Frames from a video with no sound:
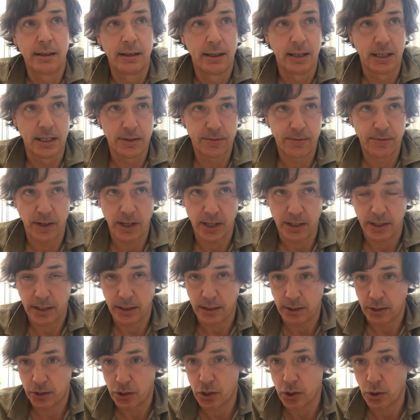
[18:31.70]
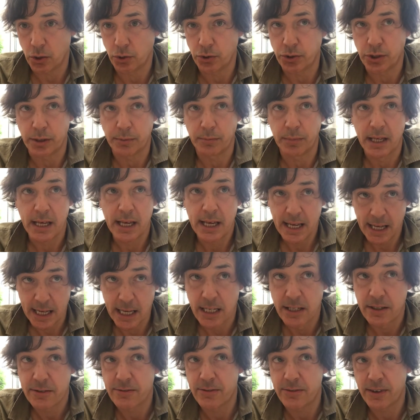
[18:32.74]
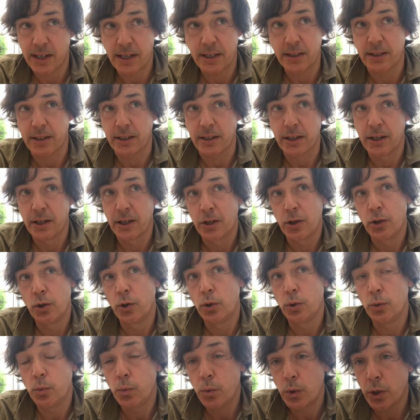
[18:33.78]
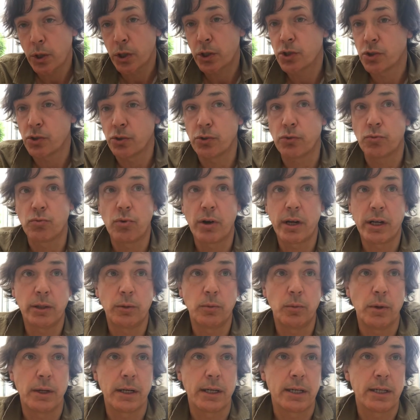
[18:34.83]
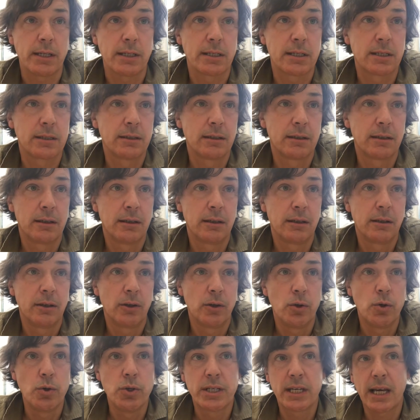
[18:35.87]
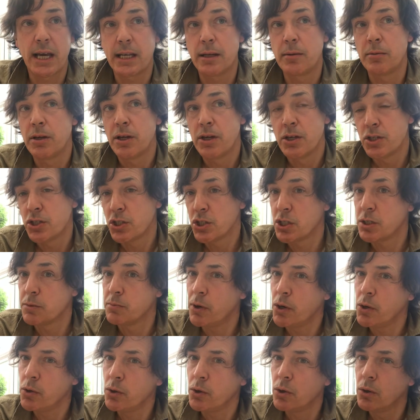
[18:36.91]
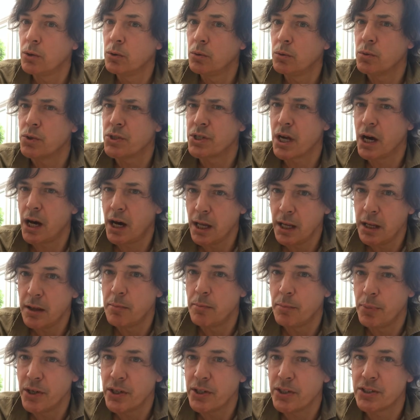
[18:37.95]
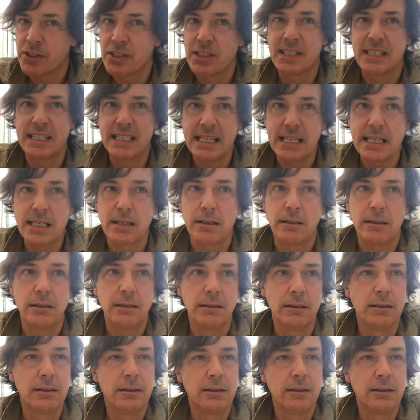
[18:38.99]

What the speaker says: his father had told him. His father, who worked on the railways, who said smoke was unburnt diesel,